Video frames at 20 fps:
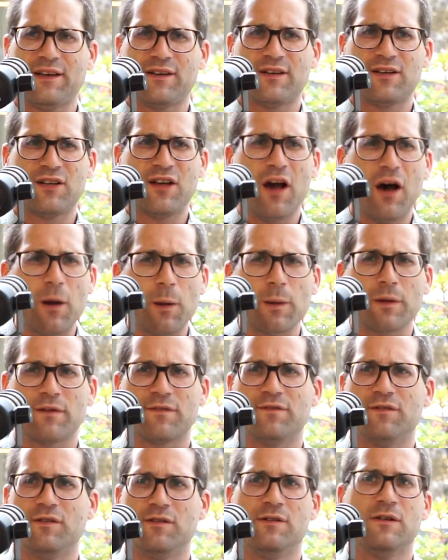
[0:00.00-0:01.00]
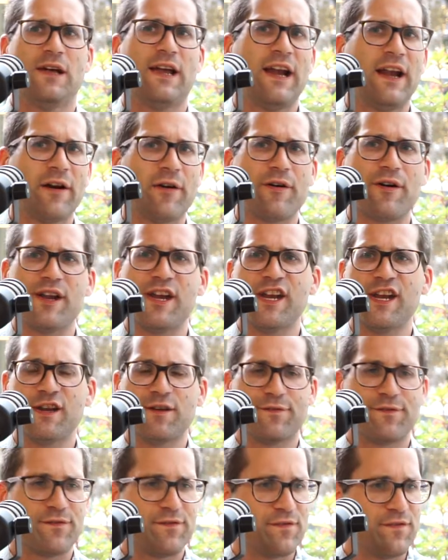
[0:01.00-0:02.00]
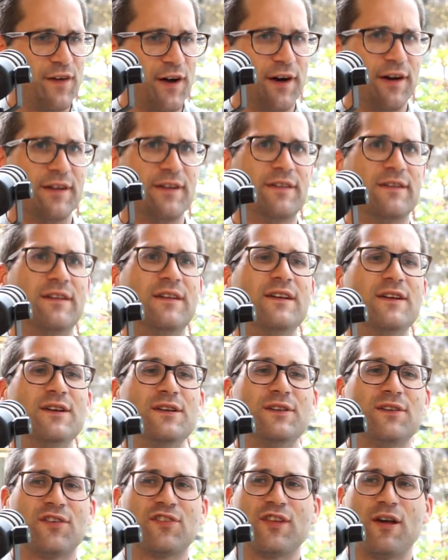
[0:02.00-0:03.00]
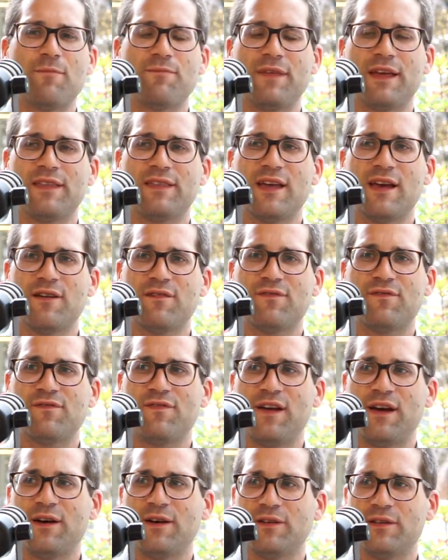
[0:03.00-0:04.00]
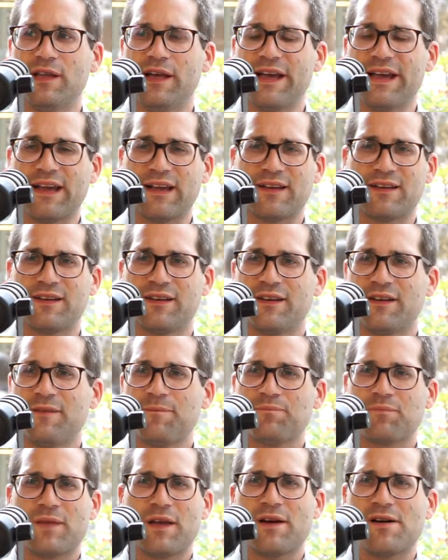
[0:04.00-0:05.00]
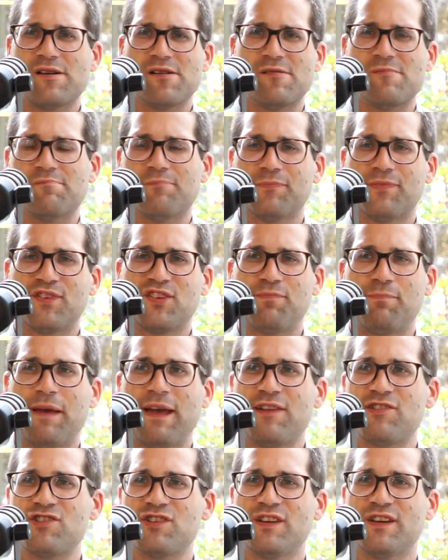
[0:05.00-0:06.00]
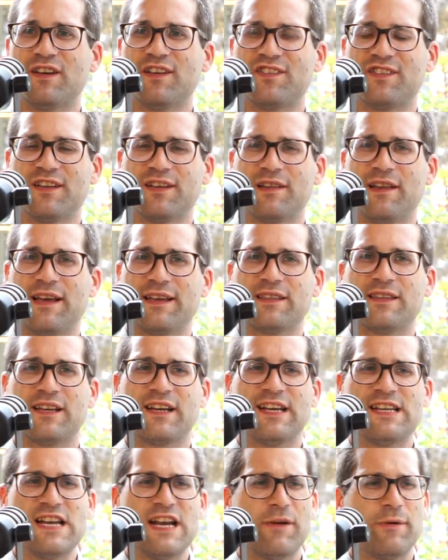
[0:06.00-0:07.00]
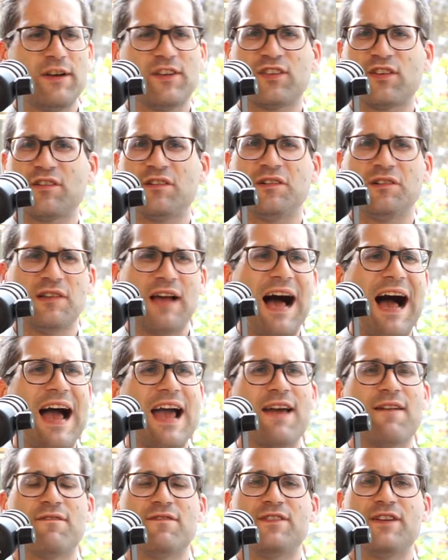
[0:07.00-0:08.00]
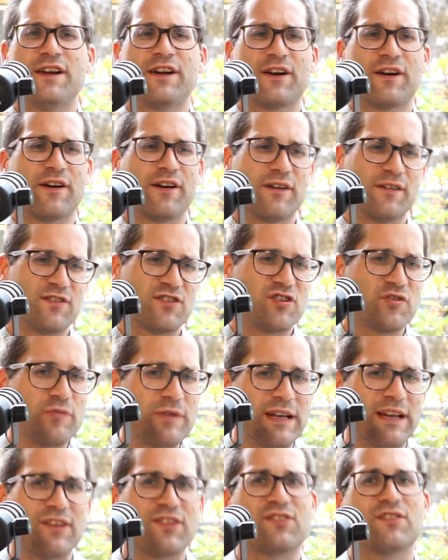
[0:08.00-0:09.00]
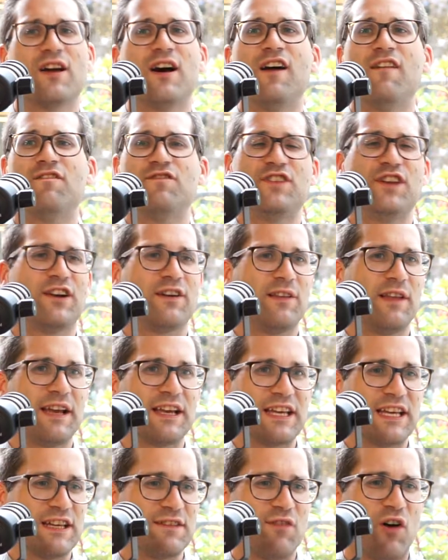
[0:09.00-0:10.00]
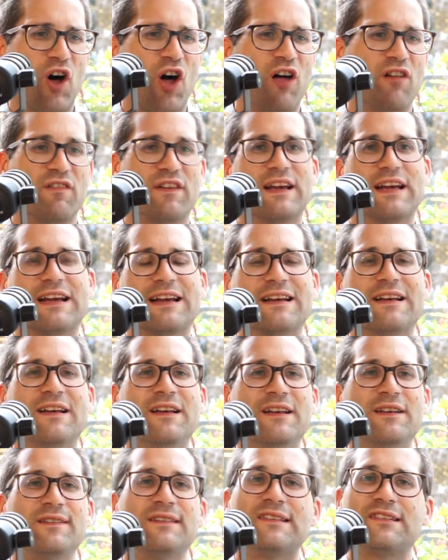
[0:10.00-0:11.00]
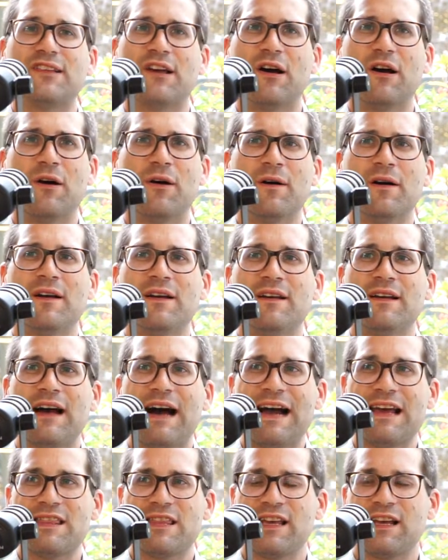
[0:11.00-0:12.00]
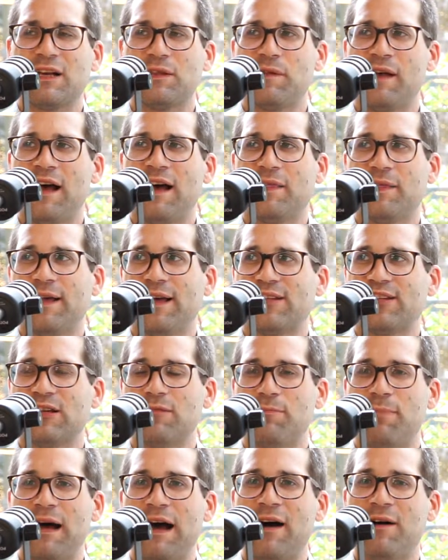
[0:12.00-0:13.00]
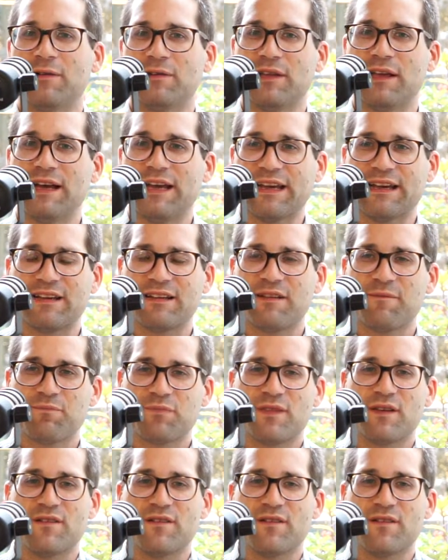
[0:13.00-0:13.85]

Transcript: colorful, airy, fun, something that felt like spacious, and like the canaries are alive. They're doing stuff. They're like evolving. So I think a lot less about like the